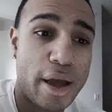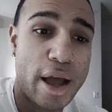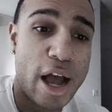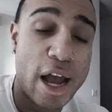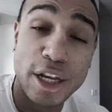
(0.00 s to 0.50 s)

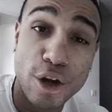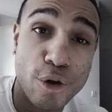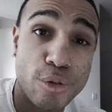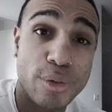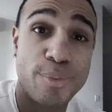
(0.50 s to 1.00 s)
I
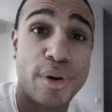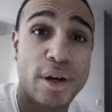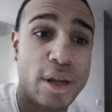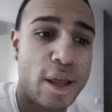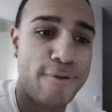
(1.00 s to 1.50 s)
don't,
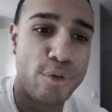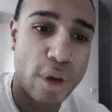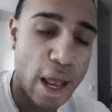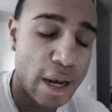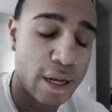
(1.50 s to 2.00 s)
but if you
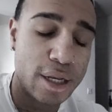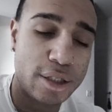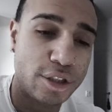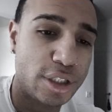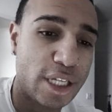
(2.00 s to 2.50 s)
can,
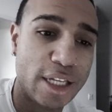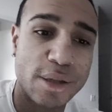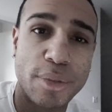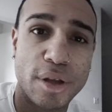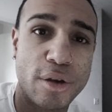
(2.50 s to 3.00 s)
just say
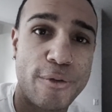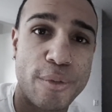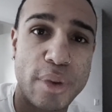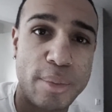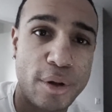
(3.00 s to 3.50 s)
something little for
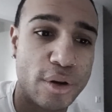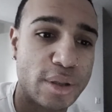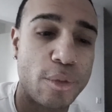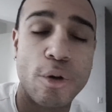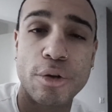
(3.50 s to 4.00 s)
me because
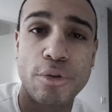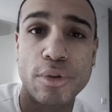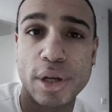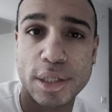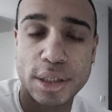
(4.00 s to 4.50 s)
I'm going through
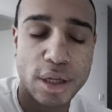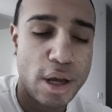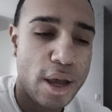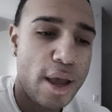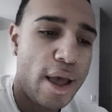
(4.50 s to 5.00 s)
this.
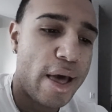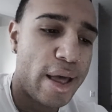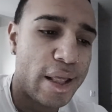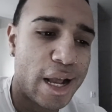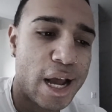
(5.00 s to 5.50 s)

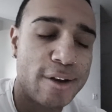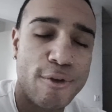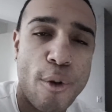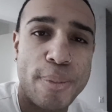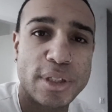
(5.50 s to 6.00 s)
And that kind of
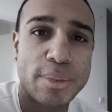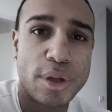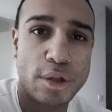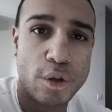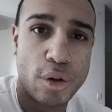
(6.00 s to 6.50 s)
opens up
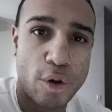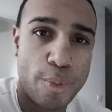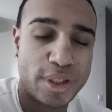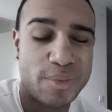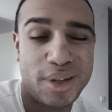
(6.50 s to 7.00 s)
the door and
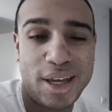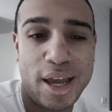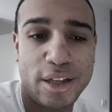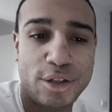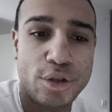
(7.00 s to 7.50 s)
opens up the
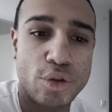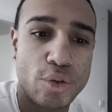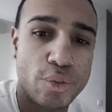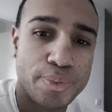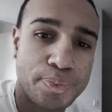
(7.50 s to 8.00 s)
gate
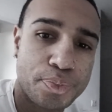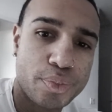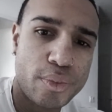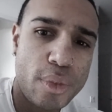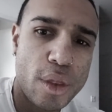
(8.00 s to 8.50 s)
to,
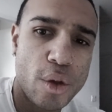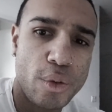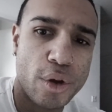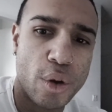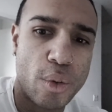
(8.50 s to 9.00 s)

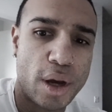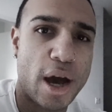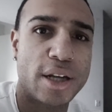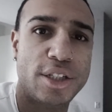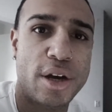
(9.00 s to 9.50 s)
what
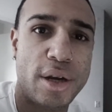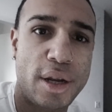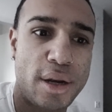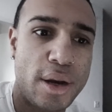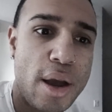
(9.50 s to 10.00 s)
God has done
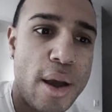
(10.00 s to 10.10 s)
in